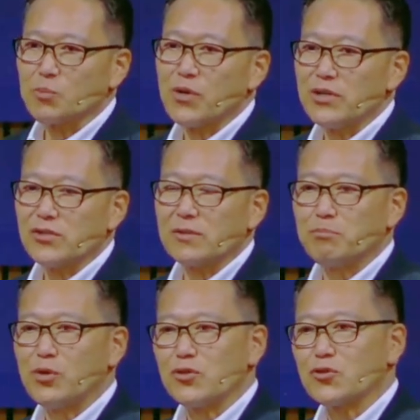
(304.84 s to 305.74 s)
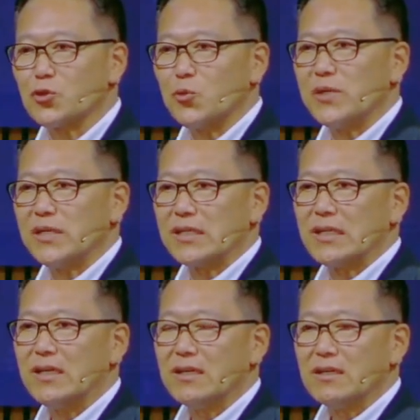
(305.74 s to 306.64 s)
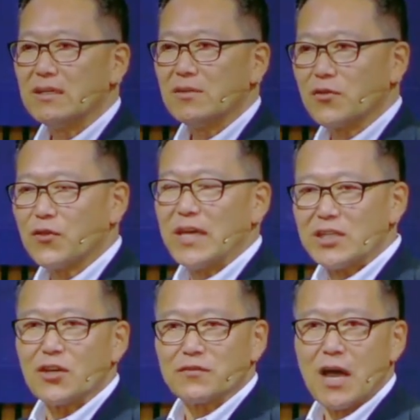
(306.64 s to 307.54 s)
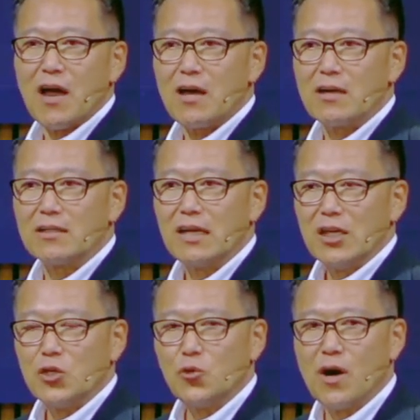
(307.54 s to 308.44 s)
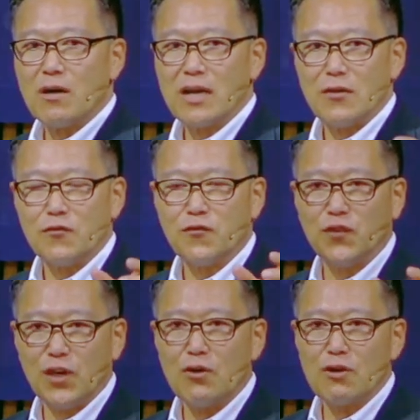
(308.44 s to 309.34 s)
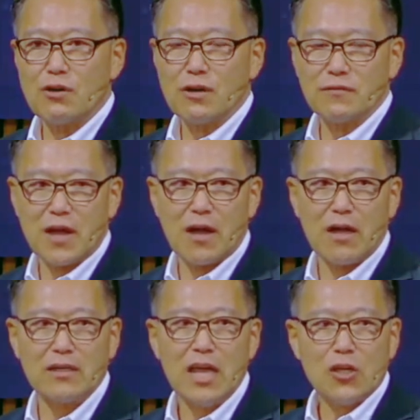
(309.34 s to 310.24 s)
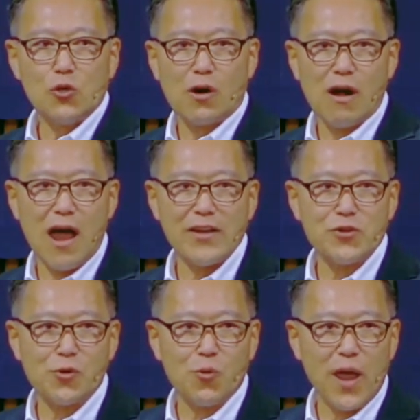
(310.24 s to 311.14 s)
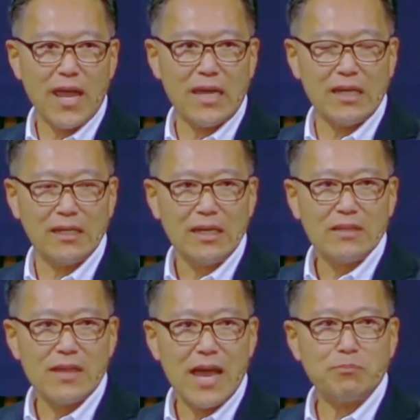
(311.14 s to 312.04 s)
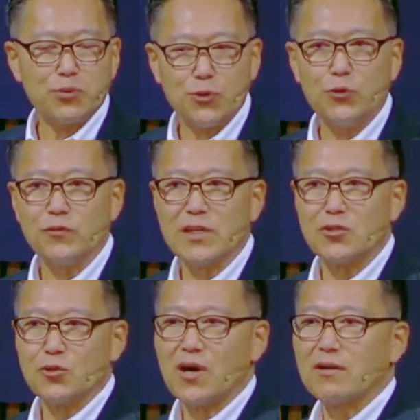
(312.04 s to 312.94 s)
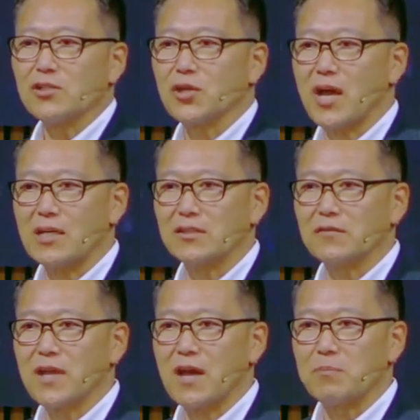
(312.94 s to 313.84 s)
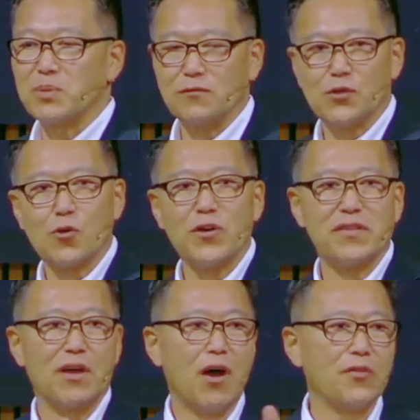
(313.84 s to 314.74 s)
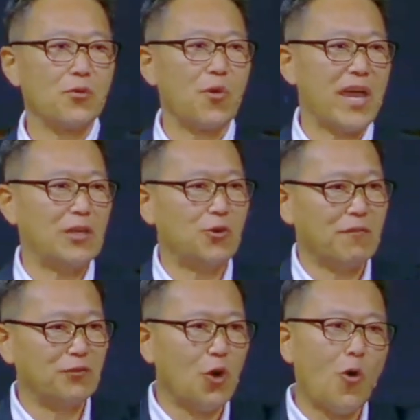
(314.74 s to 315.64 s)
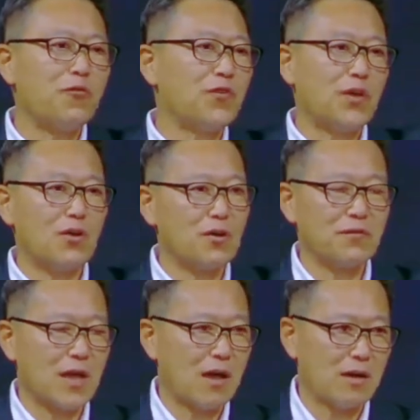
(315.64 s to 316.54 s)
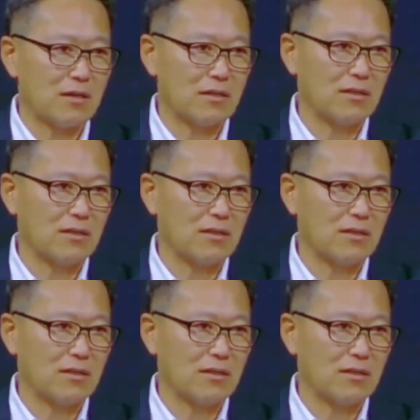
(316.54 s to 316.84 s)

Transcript: person pursuing the things of God. You are a fearer of God. You are on your way. That proves that you are a child of God. But if you're going the other way, you have no fear of God.